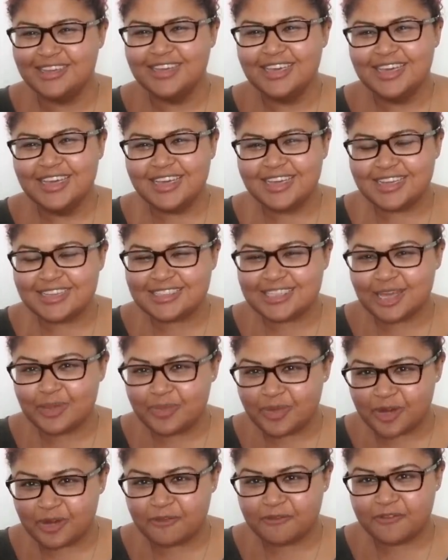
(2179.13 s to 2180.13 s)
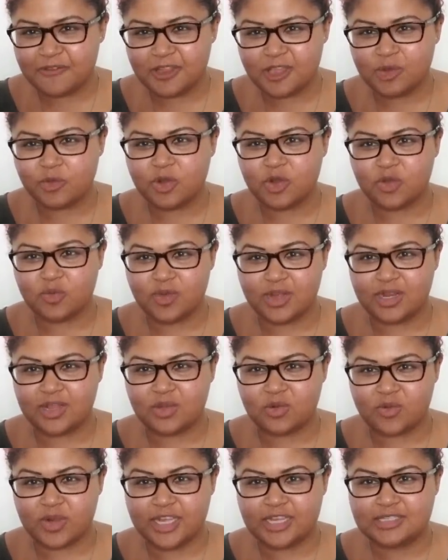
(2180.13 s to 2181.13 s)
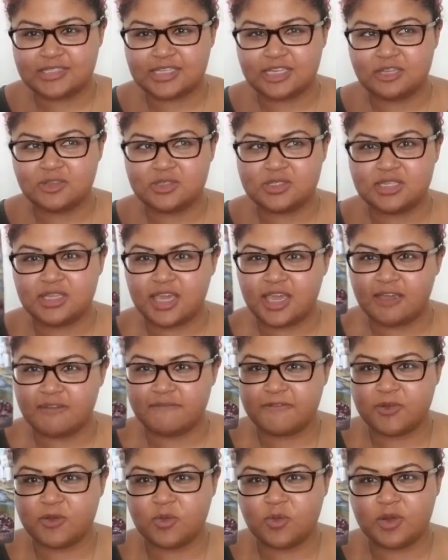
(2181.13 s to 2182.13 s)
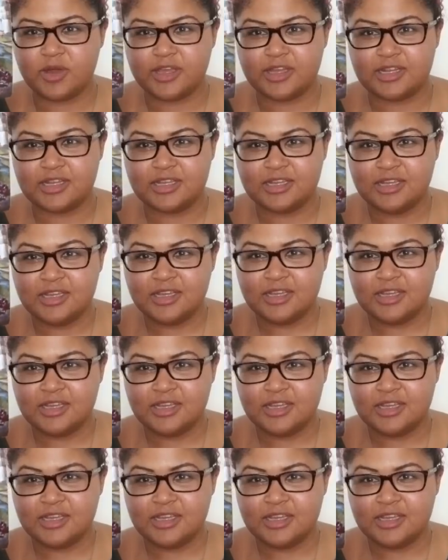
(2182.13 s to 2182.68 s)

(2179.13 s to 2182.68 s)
it's that bitter feeling when you're running a race and you see everyone